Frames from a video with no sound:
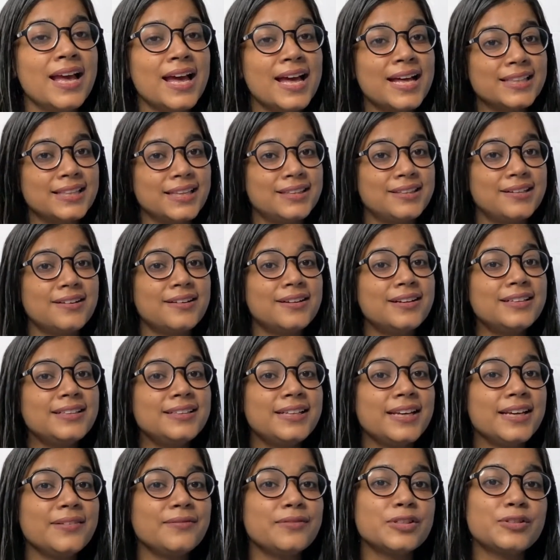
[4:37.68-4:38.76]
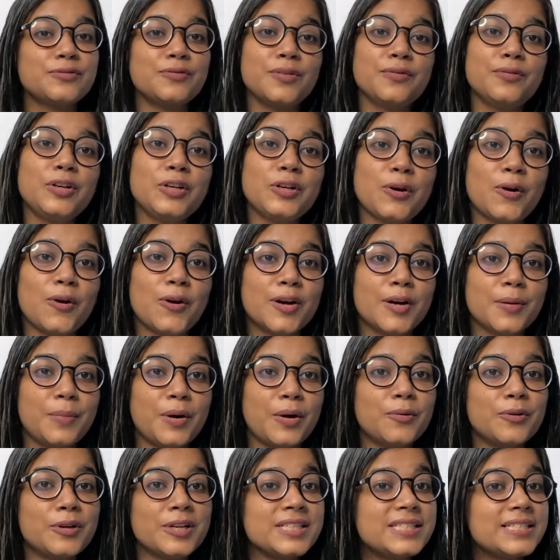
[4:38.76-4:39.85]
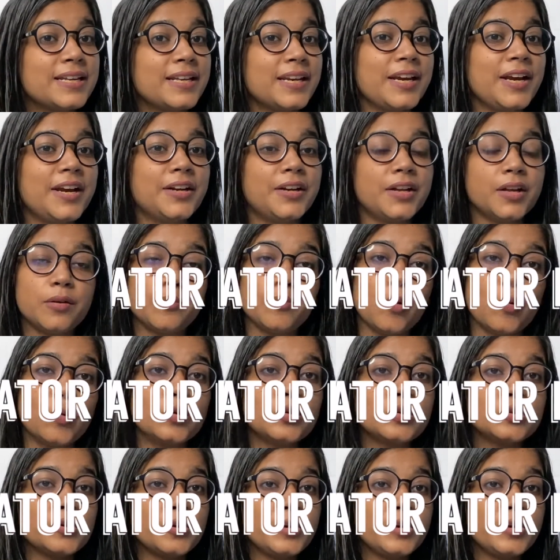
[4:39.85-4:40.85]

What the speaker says: The third thing which we will talk about is creator mode.